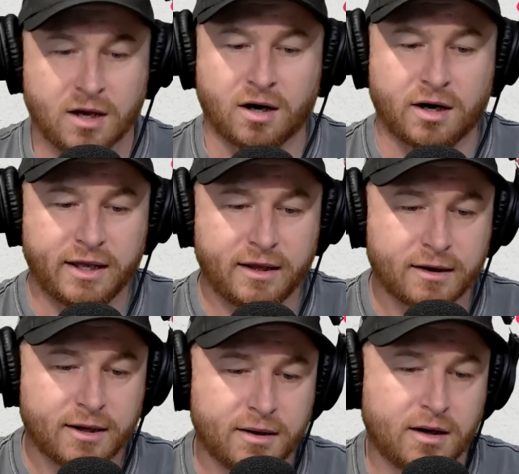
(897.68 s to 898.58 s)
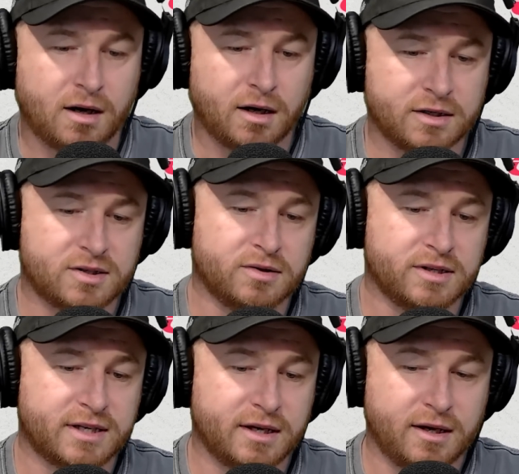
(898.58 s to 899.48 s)
I can sort of
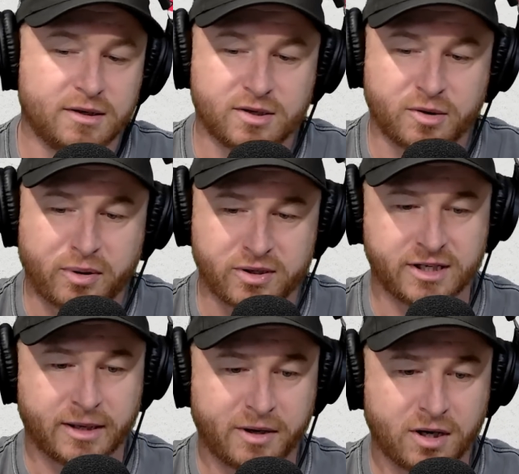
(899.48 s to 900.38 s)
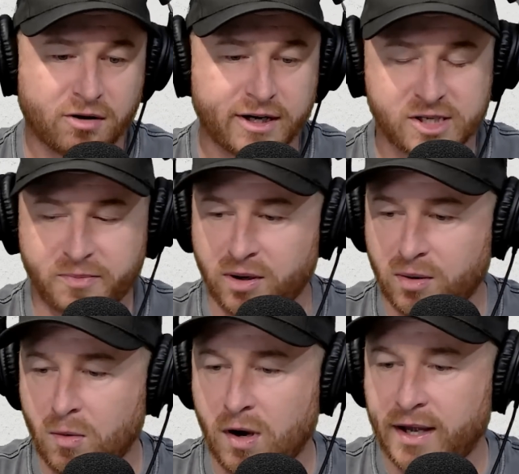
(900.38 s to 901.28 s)
see it sort of posing up in a great
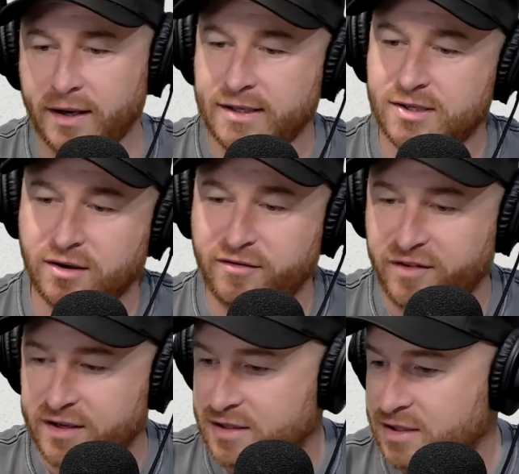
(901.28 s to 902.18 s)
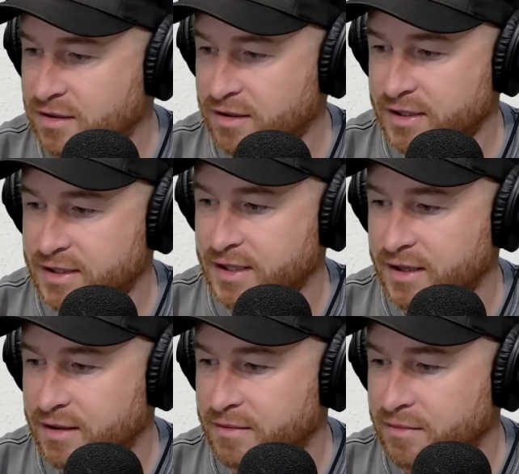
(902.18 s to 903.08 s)
spot, 1 inside fence, so I can see
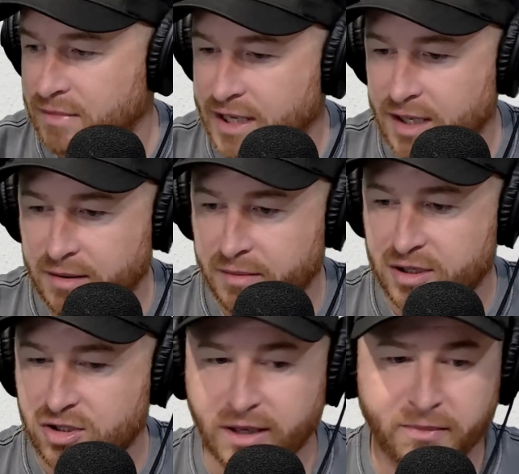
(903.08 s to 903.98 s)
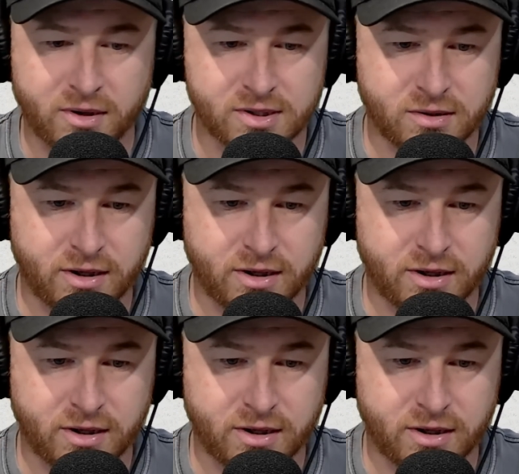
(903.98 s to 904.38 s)
that maybe a bit of track bias will